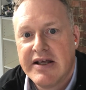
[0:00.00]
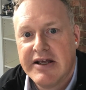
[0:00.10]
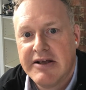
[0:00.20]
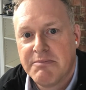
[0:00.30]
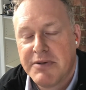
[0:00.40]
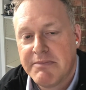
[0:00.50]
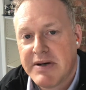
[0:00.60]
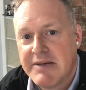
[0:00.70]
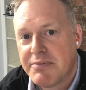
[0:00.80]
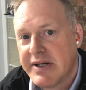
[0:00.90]
But
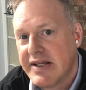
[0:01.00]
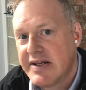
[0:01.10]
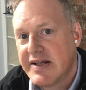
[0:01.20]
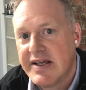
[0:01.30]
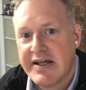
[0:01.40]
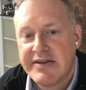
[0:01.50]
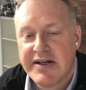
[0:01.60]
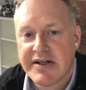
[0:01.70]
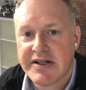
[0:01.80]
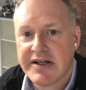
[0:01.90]
by bringing it in, they're
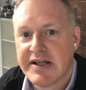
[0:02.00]
going to